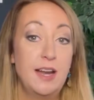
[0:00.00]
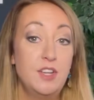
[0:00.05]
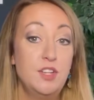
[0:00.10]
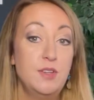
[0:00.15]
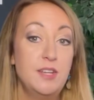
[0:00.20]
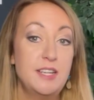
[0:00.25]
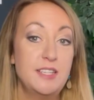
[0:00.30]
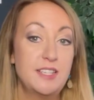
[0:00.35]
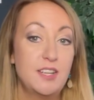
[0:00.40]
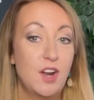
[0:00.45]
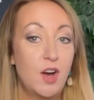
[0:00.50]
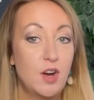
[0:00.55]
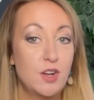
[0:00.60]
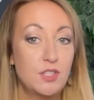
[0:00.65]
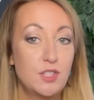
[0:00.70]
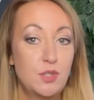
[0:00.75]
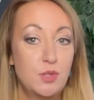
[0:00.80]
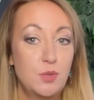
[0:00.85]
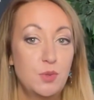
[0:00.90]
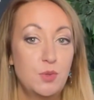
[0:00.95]
you need an
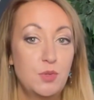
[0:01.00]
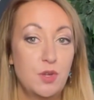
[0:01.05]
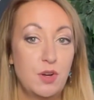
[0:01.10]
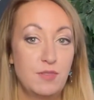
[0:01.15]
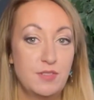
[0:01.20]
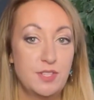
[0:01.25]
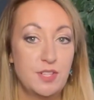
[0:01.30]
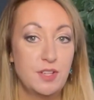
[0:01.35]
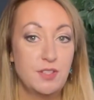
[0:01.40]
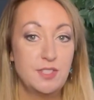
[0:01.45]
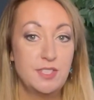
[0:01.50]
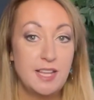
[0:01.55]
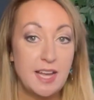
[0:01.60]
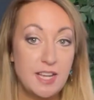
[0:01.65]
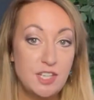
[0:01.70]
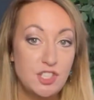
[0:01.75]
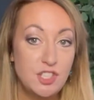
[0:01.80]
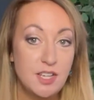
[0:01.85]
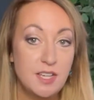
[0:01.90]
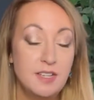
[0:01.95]
Articles of
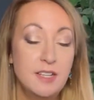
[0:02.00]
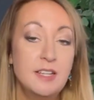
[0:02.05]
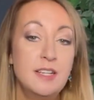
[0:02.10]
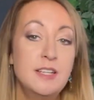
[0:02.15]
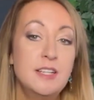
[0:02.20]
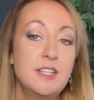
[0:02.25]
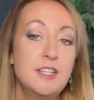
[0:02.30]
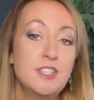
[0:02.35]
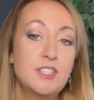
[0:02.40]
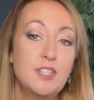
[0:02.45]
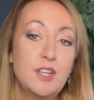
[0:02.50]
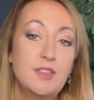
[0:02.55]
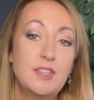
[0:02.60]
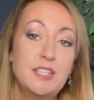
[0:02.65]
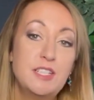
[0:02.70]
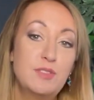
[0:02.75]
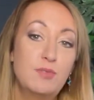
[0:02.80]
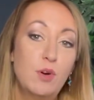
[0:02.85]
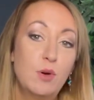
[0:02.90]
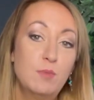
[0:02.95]
Association. So
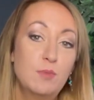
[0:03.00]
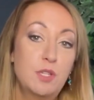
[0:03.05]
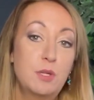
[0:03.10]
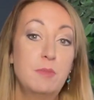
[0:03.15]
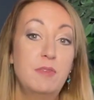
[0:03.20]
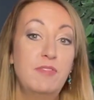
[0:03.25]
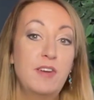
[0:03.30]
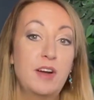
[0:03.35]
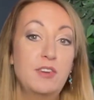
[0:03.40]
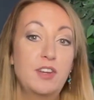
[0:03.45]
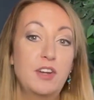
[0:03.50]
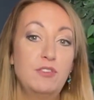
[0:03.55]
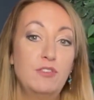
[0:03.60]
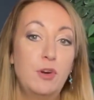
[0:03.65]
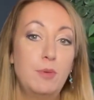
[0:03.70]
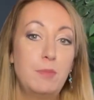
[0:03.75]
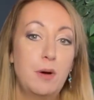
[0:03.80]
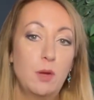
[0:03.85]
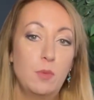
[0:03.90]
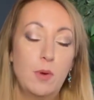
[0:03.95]
these forms can be found over
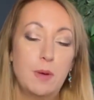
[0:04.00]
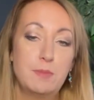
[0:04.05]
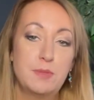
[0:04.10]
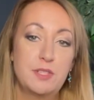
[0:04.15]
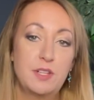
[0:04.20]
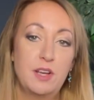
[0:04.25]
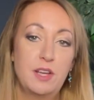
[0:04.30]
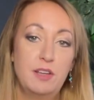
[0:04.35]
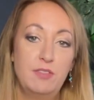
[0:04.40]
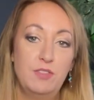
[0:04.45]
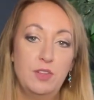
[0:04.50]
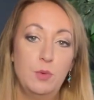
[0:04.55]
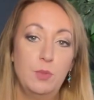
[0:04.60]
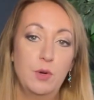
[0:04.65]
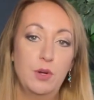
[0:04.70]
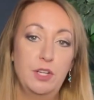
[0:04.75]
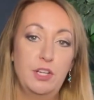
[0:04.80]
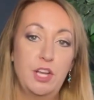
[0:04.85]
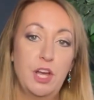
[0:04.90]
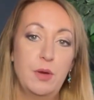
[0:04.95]
on my website if you
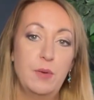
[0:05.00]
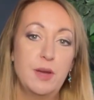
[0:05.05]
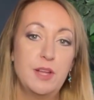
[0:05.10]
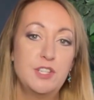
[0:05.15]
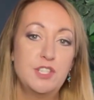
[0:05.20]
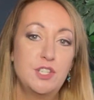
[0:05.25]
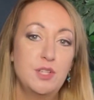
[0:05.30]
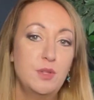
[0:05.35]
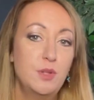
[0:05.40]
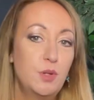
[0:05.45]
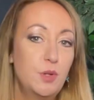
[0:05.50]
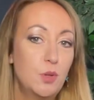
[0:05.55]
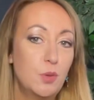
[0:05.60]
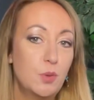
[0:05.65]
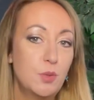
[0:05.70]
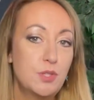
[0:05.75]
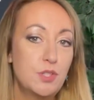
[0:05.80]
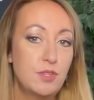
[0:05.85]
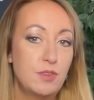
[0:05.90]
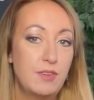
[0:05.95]
want to go and do the
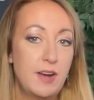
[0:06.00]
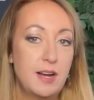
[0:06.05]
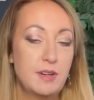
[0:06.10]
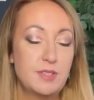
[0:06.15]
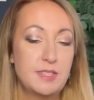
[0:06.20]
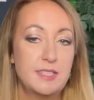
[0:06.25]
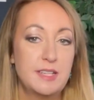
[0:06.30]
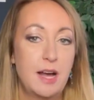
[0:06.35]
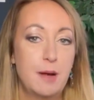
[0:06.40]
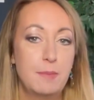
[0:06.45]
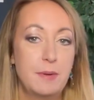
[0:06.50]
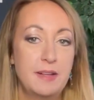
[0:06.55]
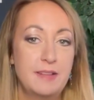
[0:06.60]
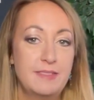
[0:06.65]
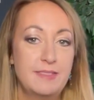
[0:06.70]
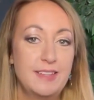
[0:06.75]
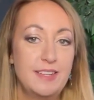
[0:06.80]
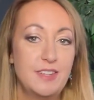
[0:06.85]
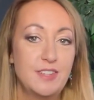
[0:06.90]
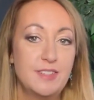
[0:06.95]
course of how to set up a
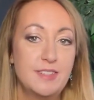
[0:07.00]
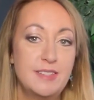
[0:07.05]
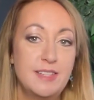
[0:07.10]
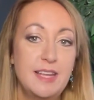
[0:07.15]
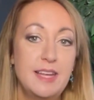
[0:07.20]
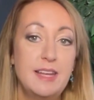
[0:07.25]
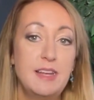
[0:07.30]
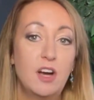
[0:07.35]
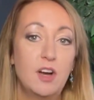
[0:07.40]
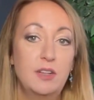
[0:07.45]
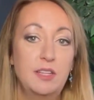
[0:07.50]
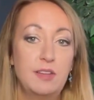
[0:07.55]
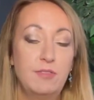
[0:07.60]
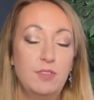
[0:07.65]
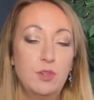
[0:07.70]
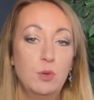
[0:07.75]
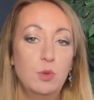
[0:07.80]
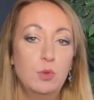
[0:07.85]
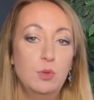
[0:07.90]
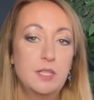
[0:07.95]
CIC. I'll give
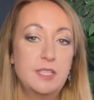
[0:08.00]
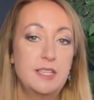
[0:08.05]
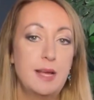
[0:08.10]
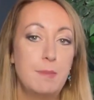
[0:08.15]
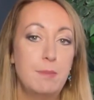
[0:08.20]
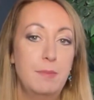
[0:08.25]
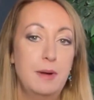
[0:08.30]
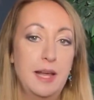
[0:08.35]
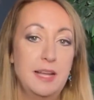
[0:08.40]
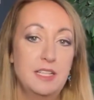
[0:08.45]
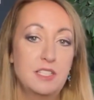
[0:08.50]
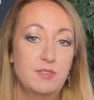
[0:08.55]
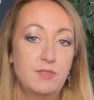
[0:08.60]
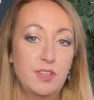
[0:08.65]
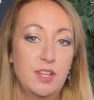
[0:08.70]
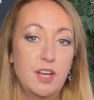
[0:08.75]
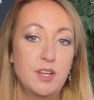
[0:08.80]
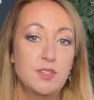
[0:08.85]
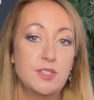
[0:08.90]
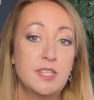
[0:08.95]
you all the templates for
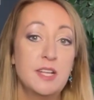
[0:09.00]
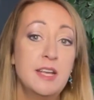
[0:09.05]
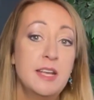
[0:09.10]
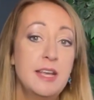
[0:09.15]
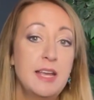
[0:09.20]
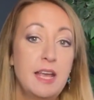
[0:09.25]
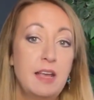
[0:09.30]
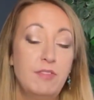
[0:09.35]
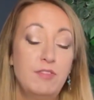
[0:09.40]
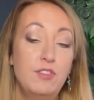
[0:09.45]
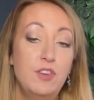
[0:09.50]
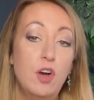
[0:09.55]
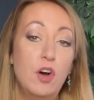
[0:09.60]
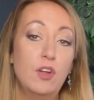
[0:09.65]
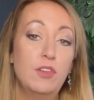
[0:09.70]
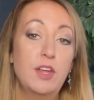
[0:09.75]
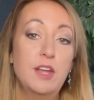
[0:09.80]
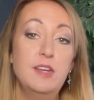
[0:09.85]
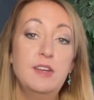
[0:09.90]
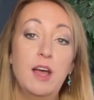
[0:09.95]
those. If
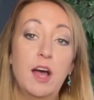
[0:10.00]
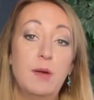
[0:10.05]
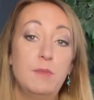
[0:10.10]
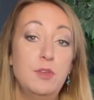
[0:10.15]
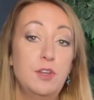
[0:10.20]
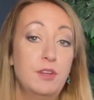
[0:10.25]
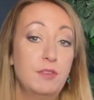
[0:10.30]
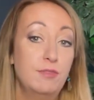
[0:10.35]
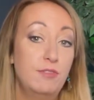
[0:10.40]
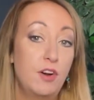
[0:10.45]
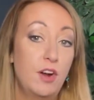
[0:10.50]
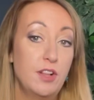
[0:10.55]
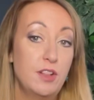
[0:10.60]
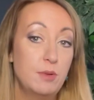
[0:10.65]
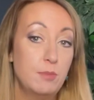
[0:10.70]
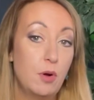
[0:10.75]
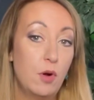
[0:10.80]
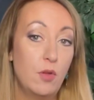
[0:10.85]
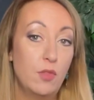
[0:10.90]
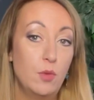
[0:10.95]
not, then you can find
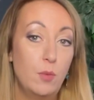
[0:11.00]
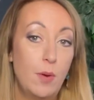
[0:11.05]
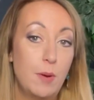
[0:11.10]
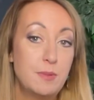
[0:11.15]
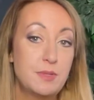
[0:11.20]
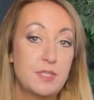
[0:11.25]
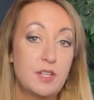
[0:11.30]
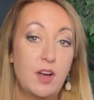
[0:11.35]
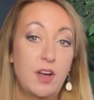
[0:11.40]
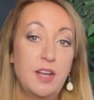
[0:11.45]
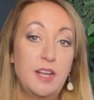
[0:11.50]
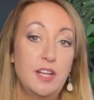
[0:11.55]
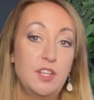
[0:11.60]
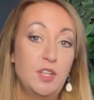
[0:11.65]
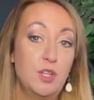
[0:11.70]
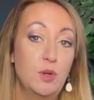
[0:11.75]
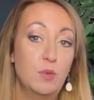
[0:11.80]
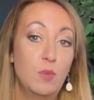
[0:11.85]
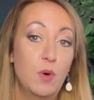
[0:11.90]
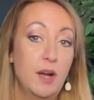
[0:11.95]
them on the website and
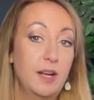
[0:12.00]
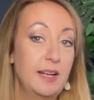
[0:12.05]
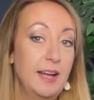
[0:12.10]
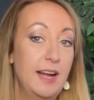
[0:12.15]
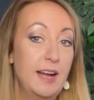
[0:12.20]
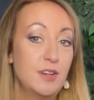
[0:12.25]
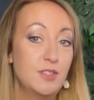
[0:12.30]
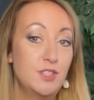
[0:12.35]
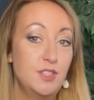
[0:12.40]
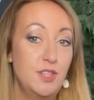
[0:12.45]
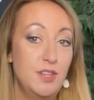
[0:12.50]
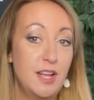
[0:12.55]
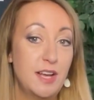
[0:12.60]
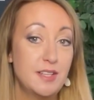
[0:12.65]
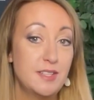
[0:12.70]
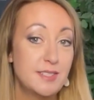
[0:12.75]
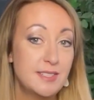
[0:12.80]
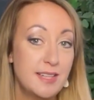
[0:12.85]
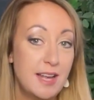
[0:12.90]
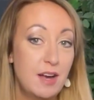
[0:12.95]
you can work out how to do that
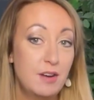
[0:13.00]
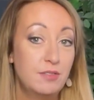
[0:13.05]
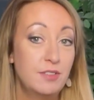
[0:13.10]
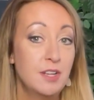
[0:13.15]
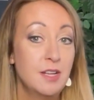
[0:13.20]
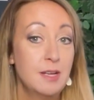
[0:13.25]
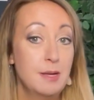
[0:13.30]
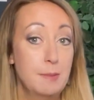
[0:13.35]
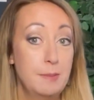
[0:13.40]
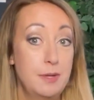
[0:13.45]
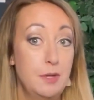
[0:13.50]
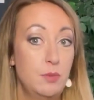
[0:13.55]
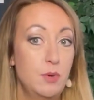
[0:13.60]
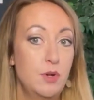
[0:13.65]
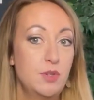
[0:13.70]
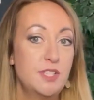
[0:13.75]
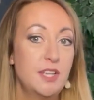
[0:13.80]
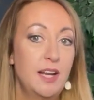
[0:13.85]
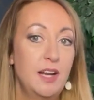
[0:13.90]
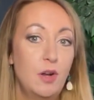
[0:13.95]
yourself, but it
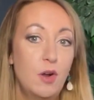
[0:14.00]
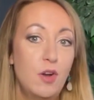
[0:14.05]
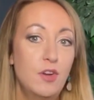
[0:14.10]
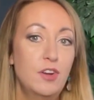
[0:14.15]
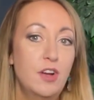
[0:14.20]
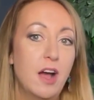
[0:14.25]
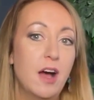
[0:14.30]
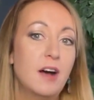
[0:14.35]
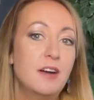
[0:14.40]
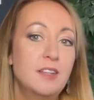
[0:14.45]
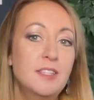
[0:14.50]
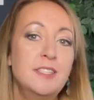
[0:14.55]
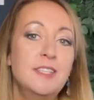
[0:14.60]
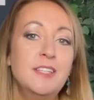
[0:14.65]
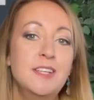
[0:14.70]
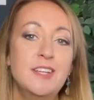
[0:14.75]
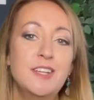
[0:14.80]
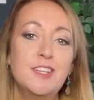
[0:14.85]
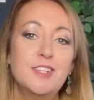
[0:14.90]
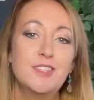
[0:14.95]
will take longer.
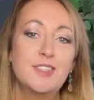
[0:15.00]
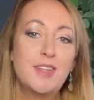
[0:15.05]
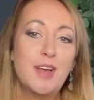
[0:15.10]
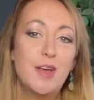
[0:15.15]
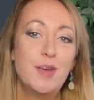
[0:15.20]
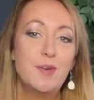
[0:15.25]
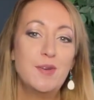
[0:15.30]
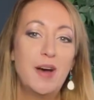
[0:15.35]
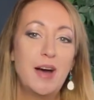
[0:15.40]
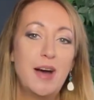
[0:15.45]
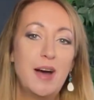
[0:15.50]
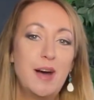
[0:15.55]
So